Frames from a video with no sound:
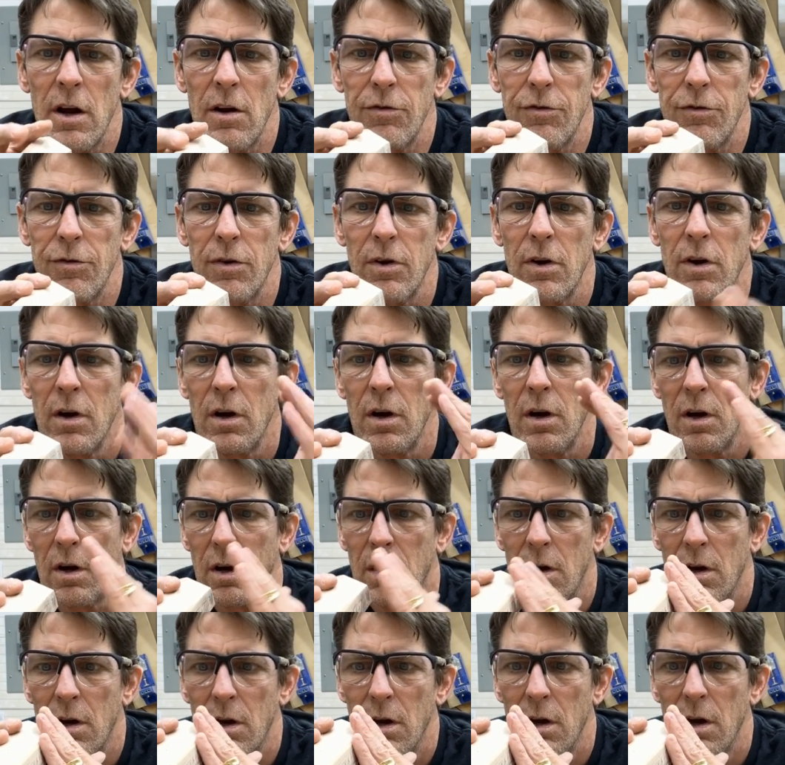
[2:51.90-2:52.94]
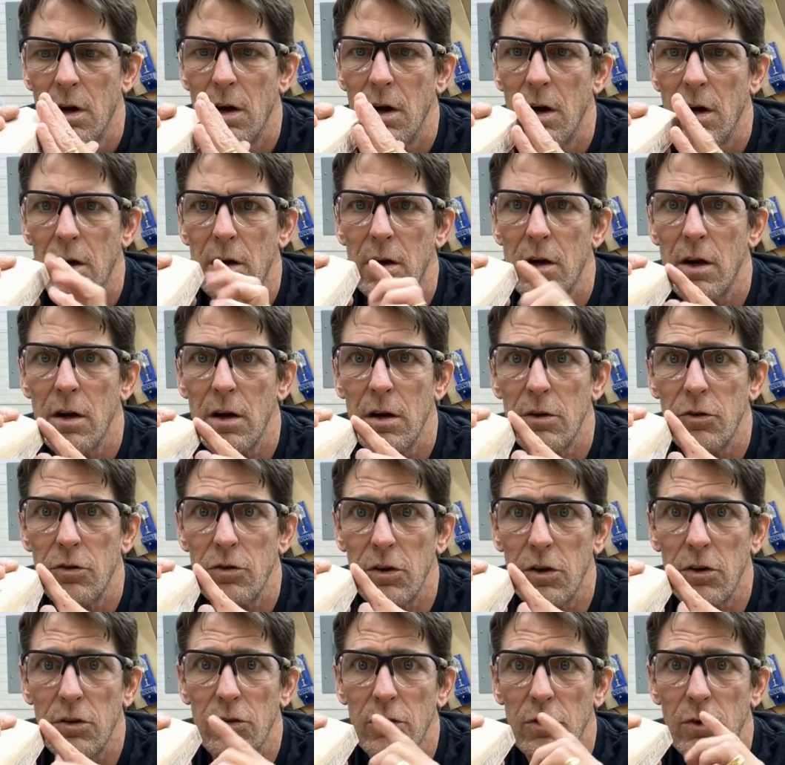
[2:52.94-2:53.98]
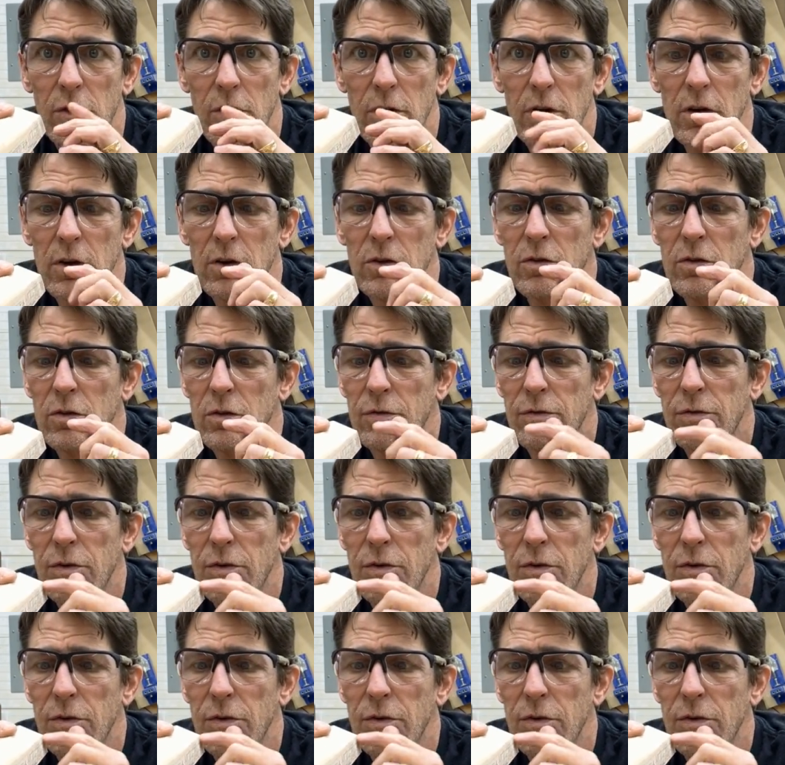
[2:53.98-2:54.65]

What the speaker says: inch, cut it 6 degrees